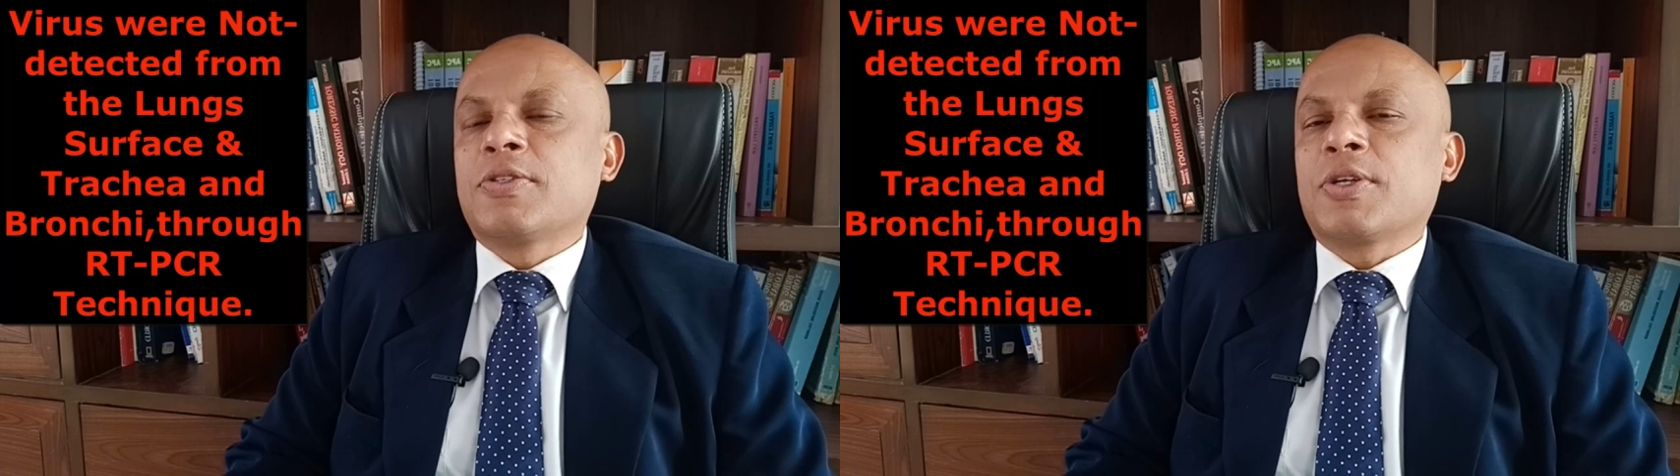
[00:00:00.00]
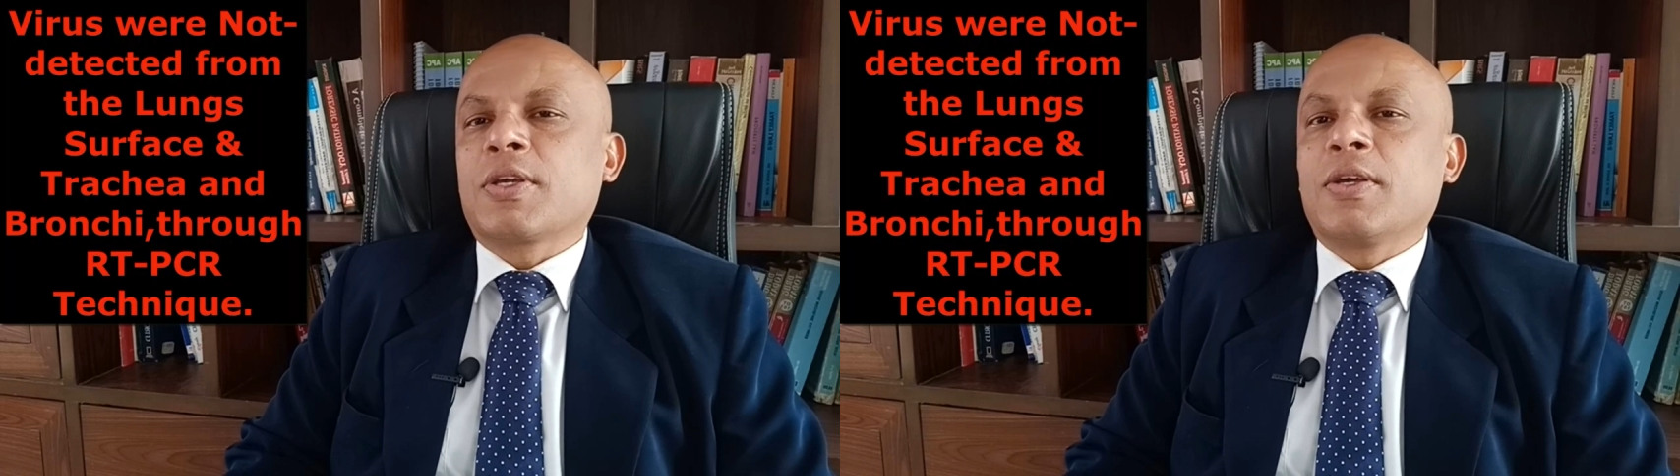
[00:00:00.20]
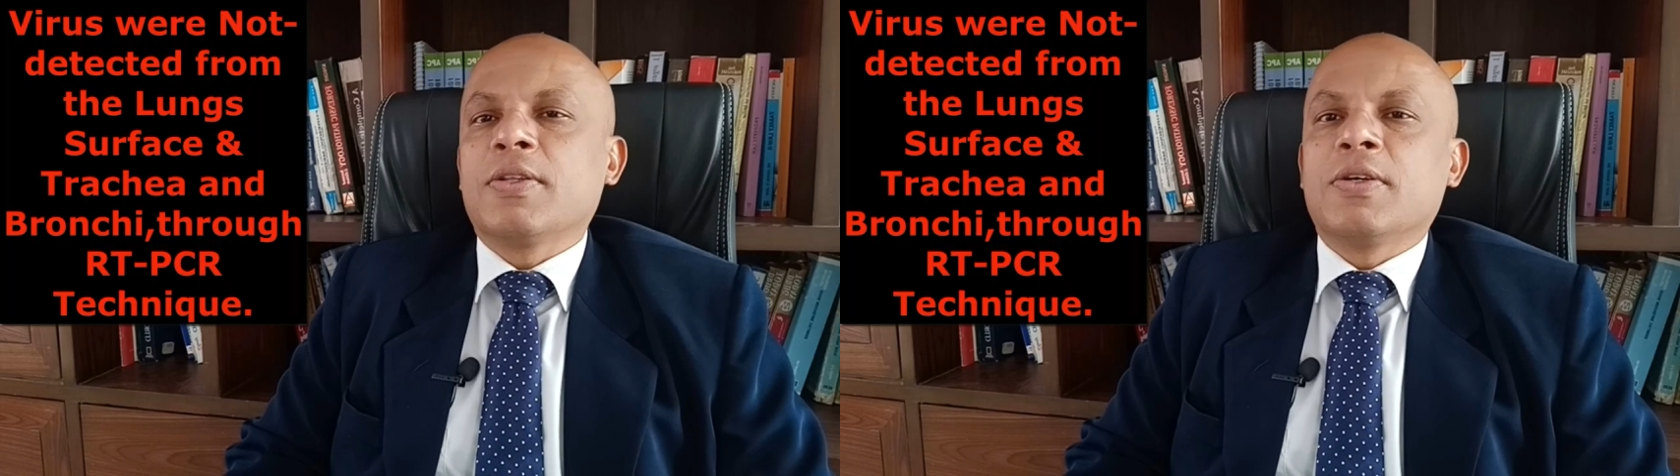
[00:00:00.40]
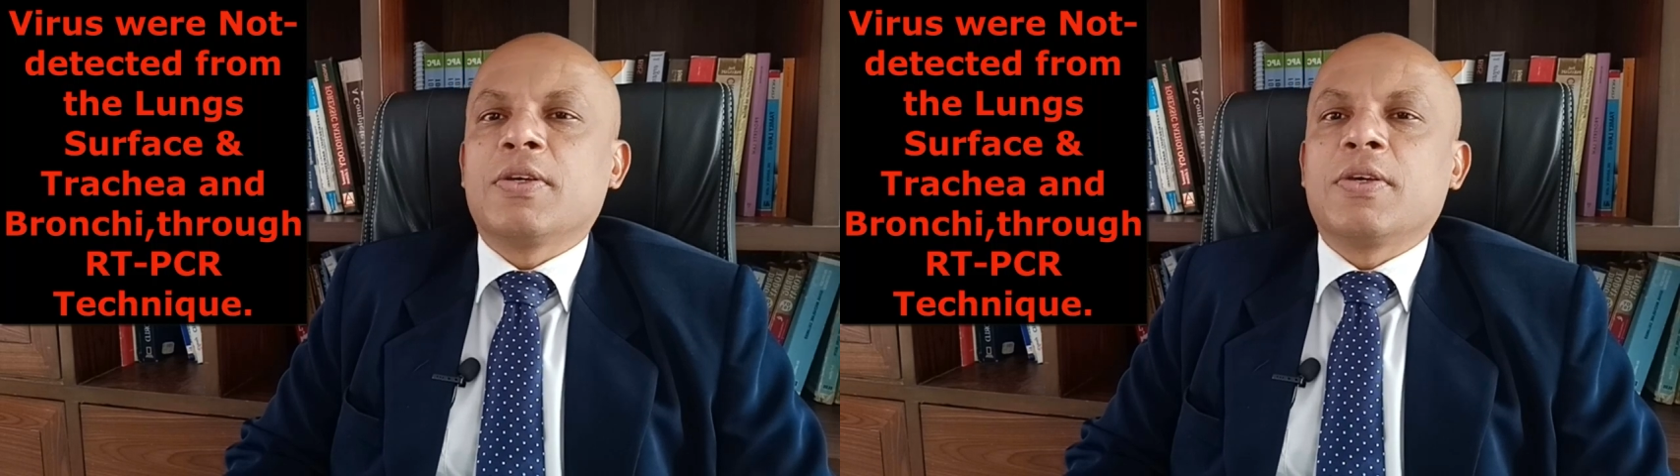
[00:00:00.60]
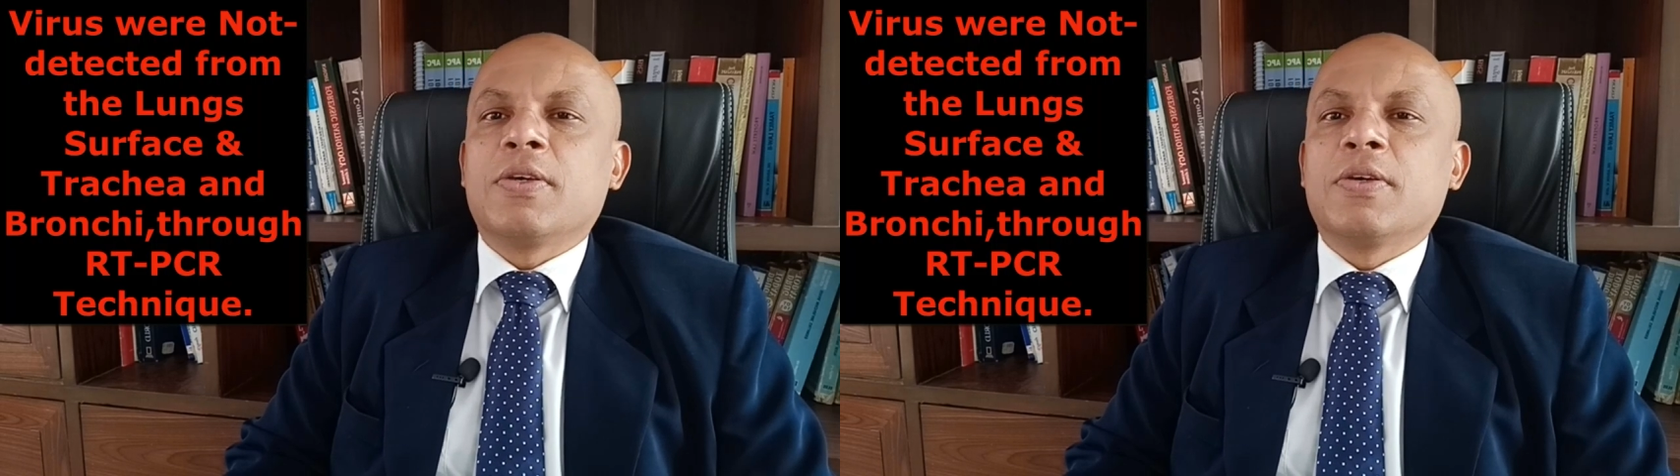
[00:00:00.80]
trachea and
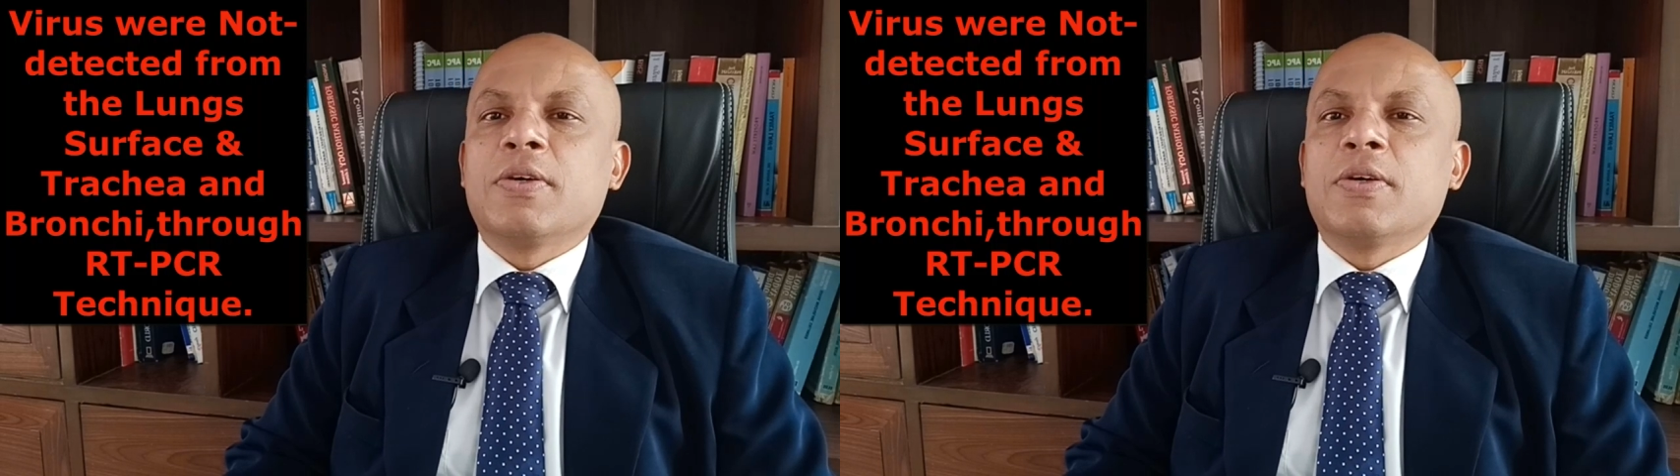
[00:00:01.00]
the